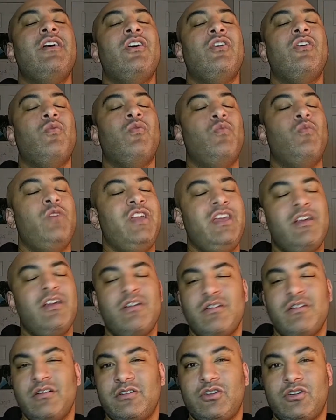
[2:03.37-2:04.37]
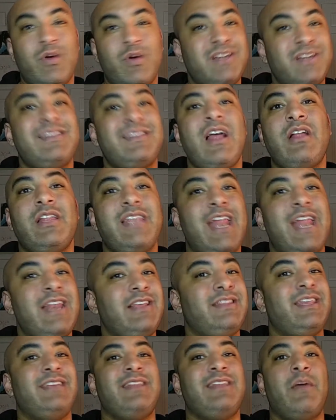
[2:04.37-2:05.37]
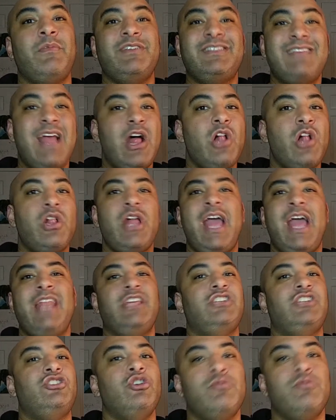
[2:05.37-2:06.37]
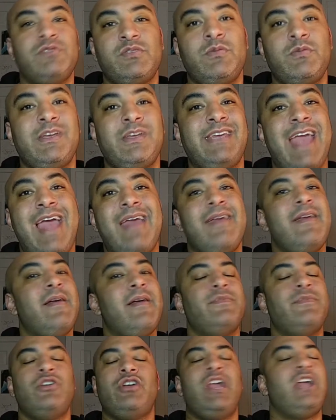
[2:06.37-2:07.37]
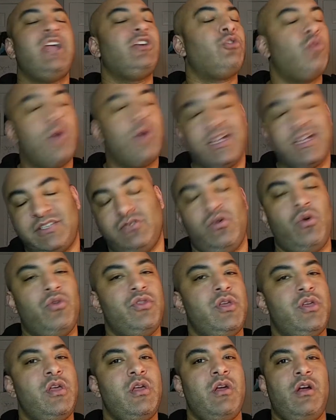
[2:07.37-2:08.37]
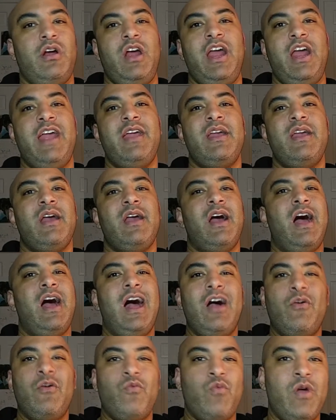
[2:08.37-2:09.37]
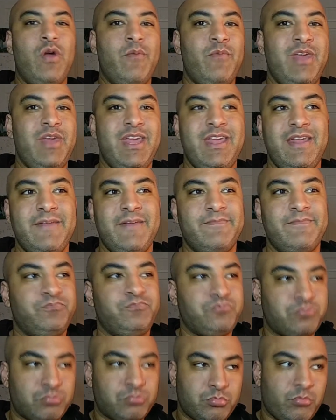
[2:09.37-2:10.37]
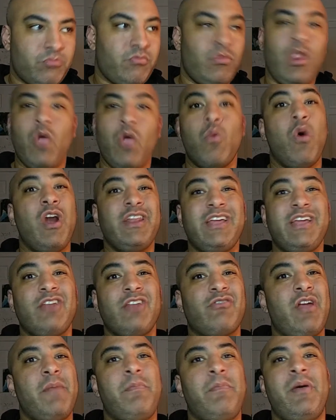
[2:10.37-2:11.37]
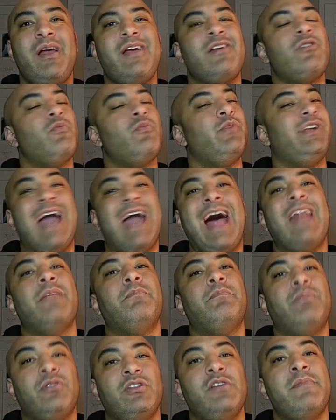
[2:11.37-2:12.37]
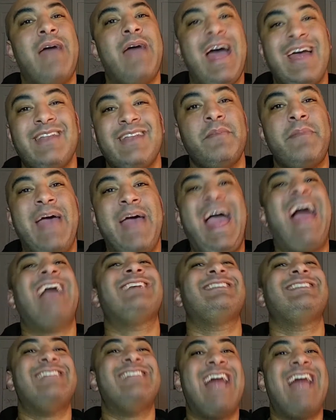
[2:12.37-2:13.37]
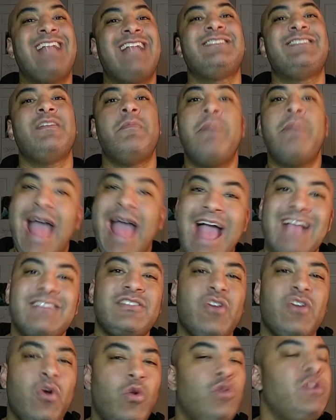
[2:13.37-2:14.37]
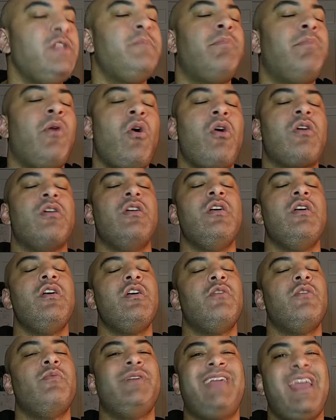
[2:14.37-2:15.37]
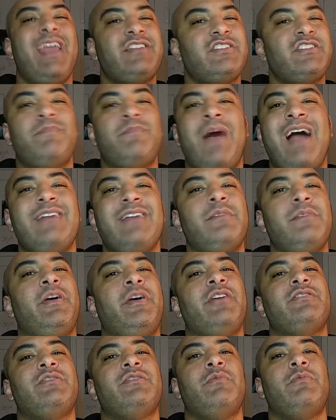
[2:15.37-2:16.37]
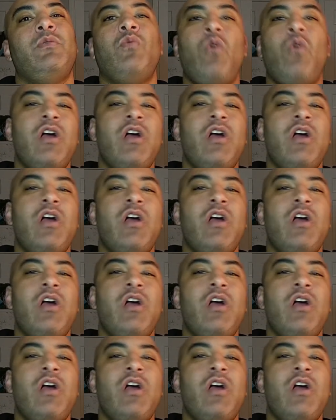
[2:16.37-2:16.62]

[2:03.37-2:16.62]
We are quick selling anything that we sell. Any dupes we get, they're getting quick sold. All right. When we want to get a great player, we got to pull him out of the packs. That's the packs only part. We can't just buy the players that we want.